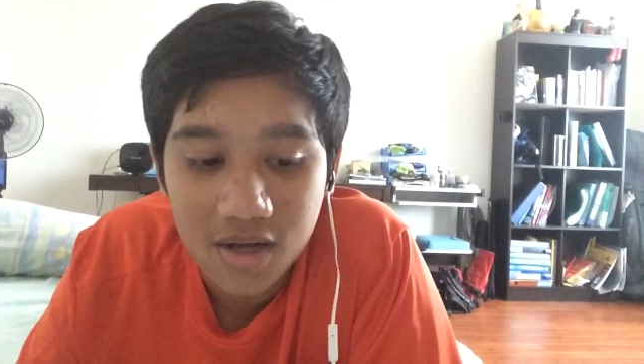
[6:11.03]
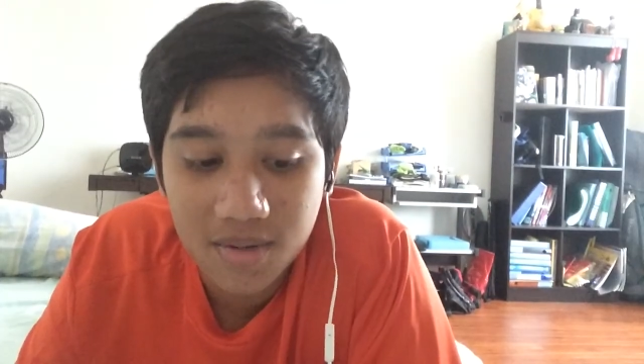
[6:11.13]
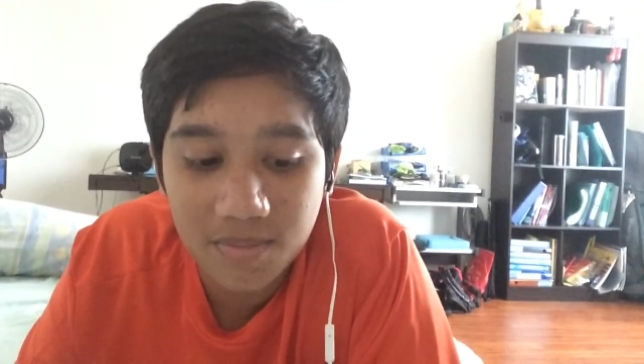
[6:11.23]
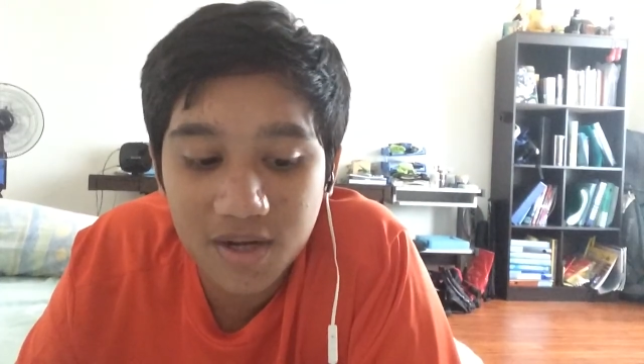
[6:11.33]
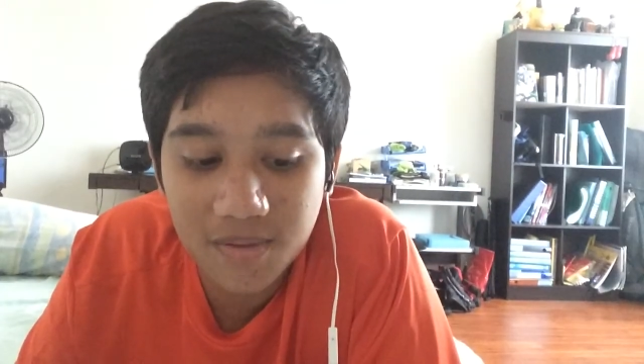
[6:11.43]

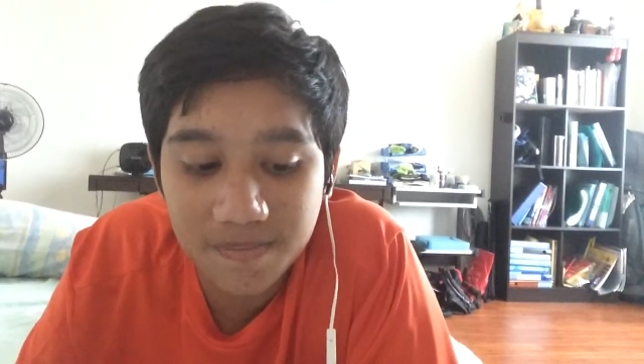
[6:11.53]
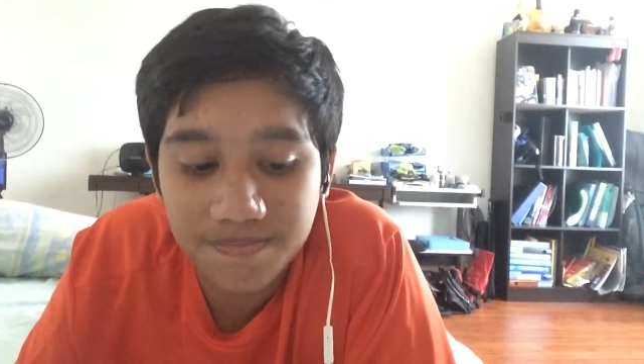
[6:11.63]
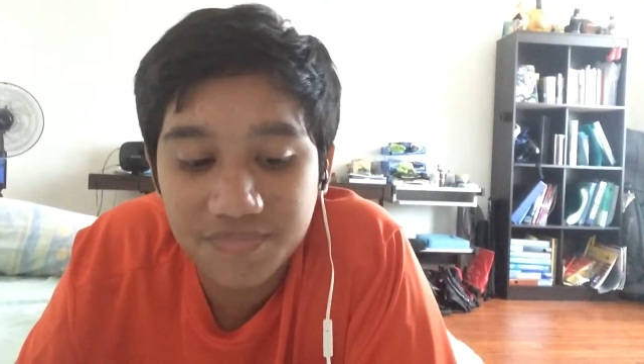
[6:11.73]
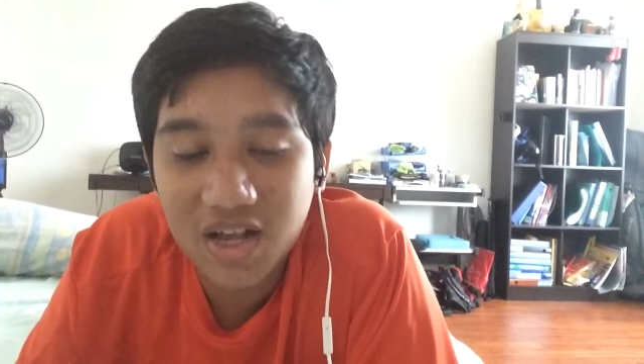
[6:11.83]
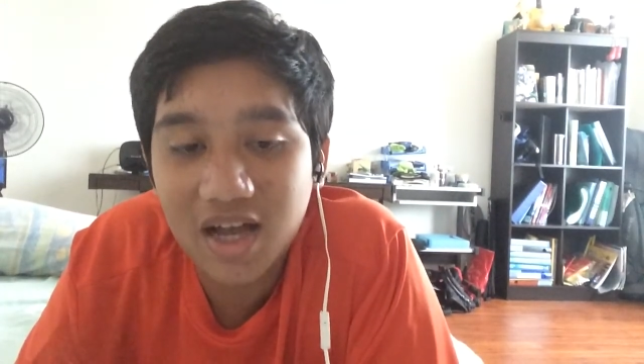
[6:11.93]
But
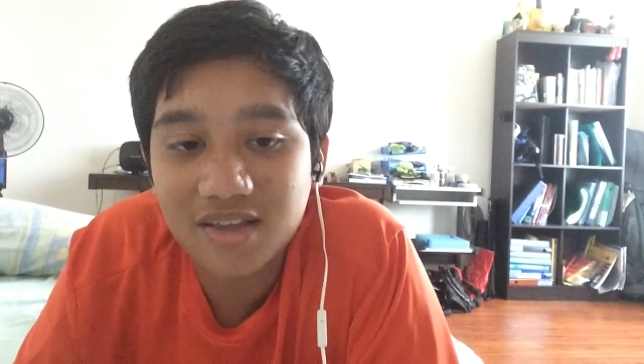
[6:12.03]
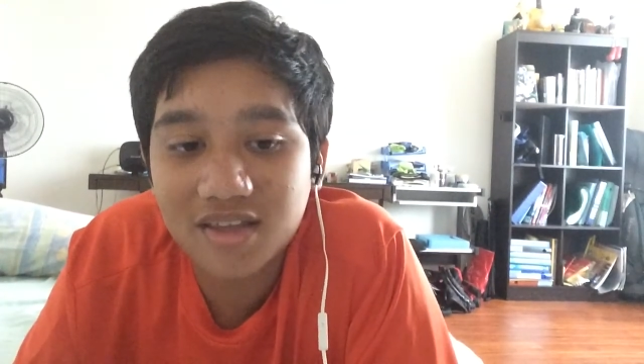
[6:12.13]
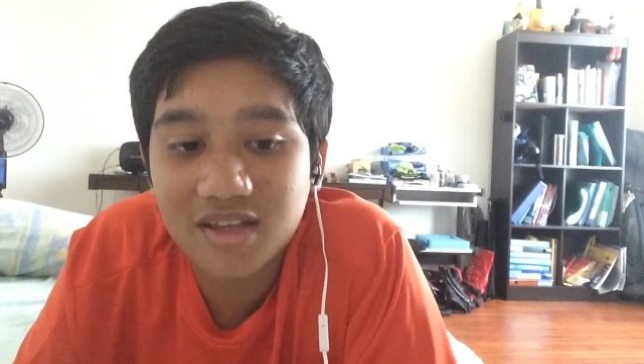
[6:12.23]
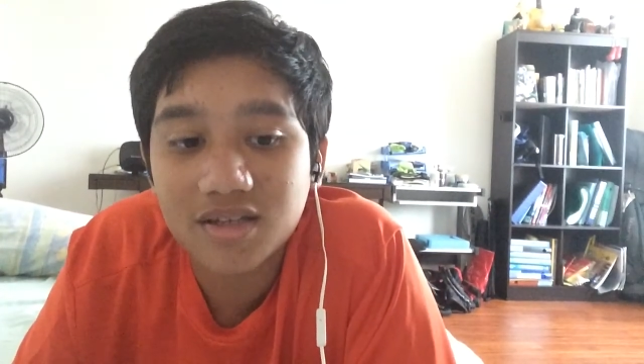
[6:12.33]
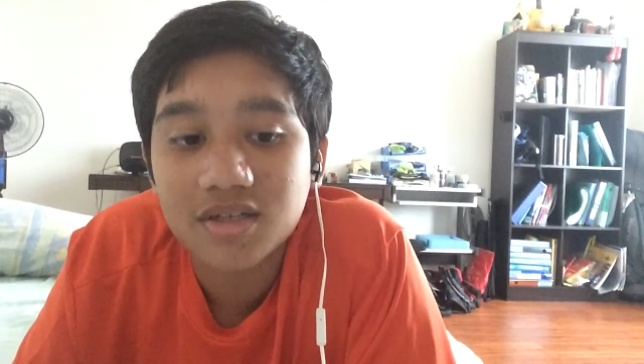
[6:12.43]
I
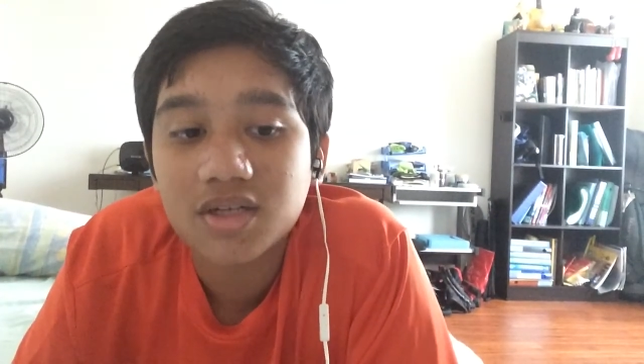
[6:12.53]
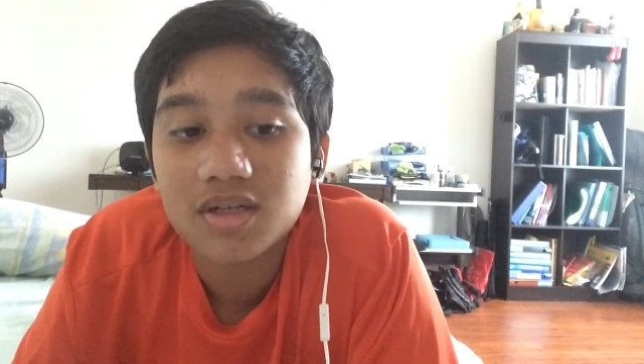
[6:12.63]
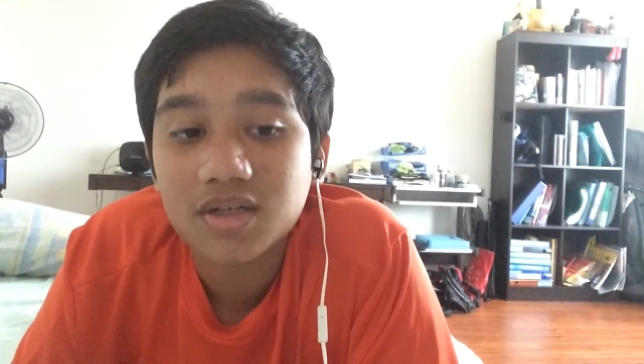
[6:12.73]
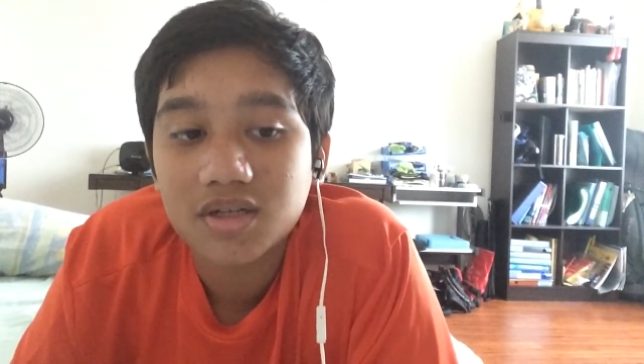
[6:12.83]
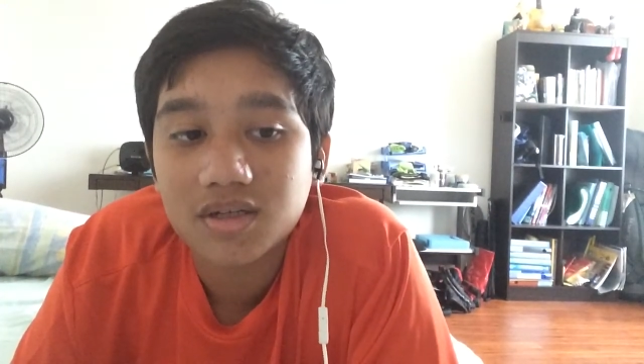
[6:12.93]
think
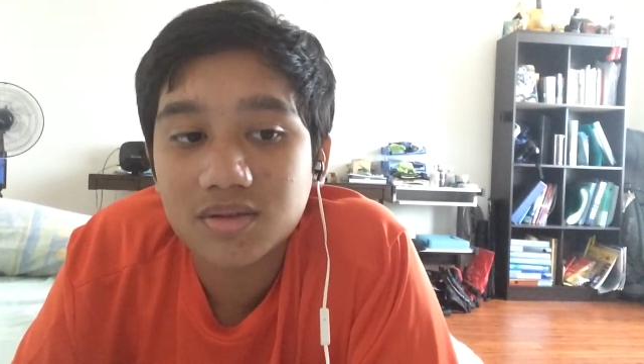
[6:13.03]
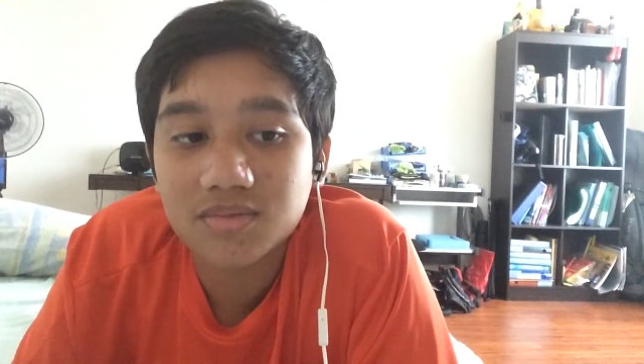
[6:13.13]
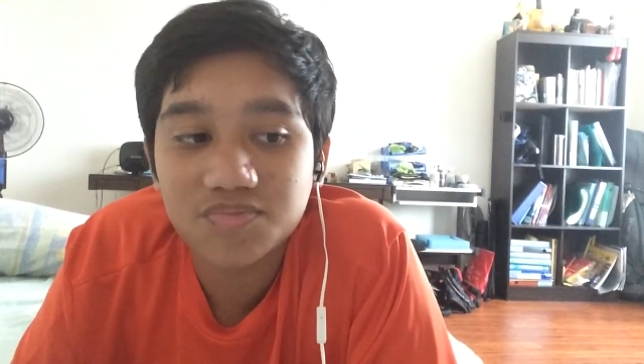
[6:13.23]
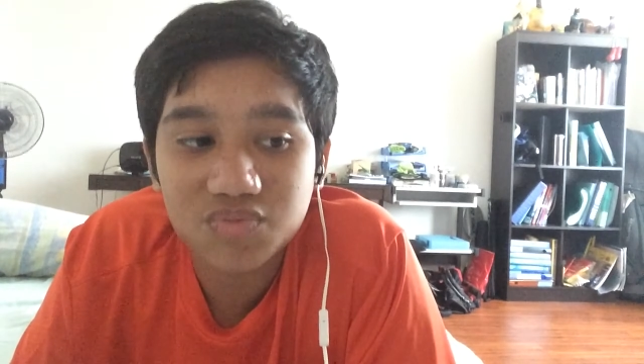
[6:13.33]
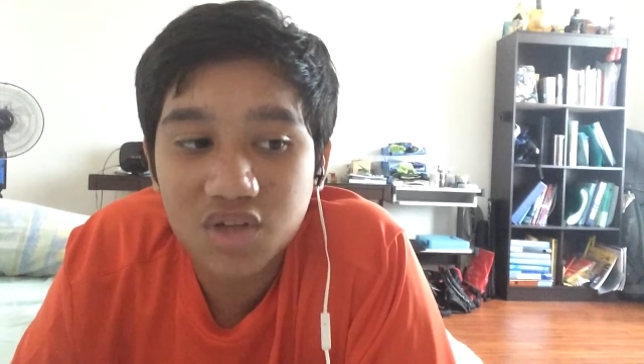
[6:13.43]

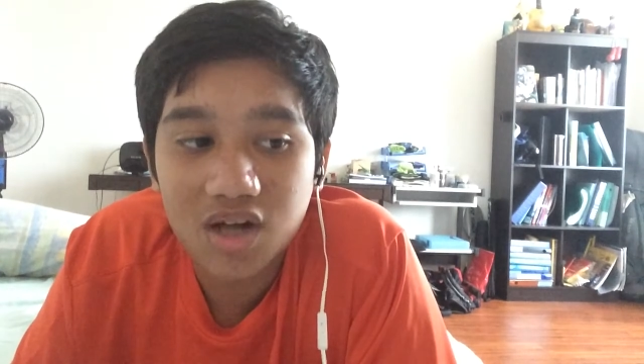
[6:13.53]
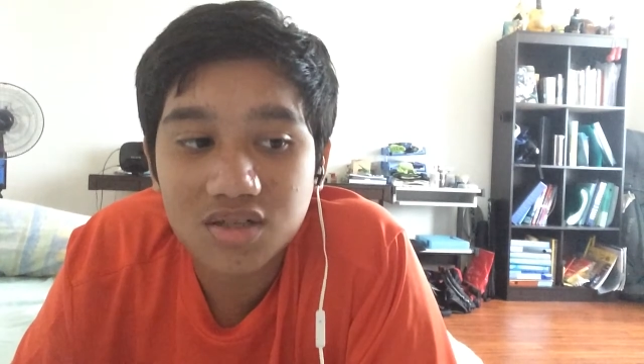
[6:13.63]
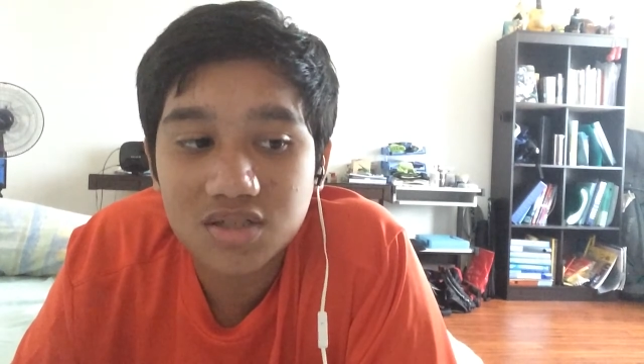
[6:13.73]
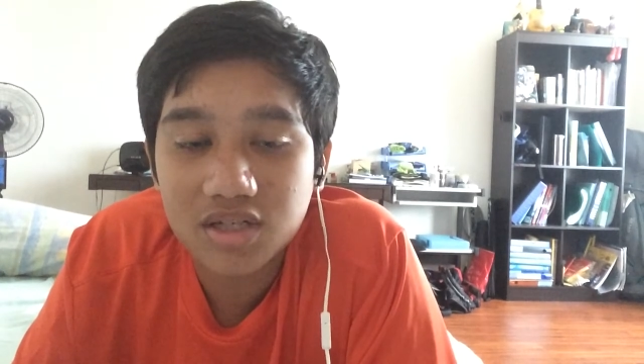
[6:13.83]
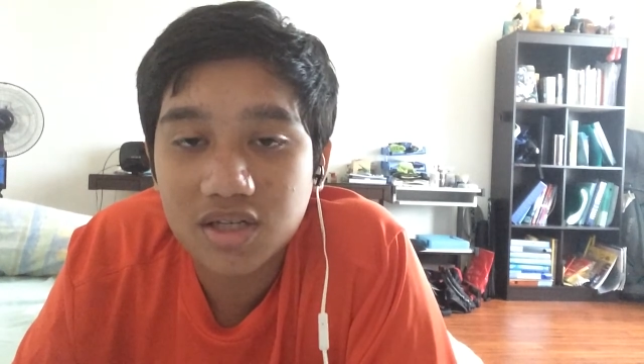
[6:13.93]

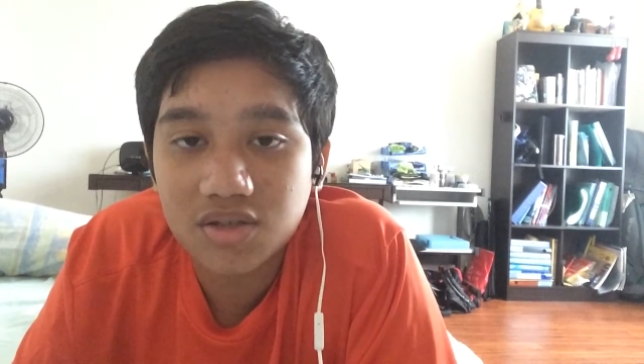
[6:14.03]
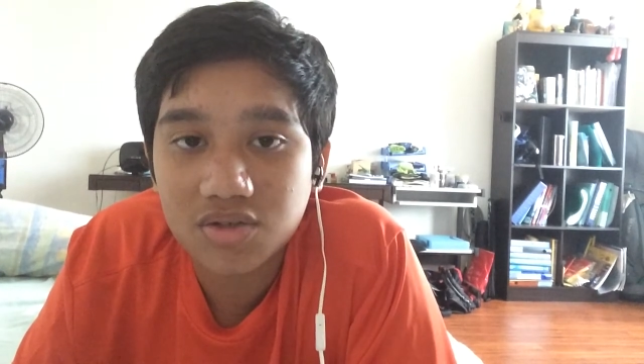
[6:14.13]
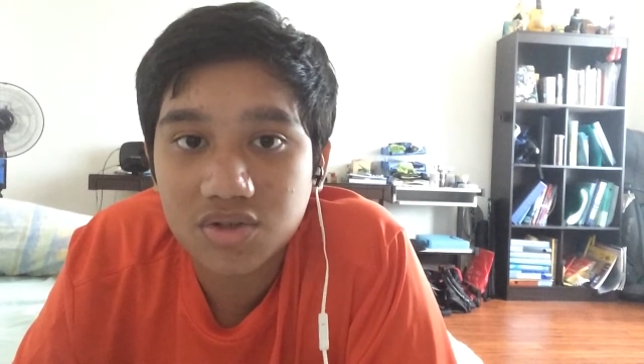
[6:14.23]
Hull City,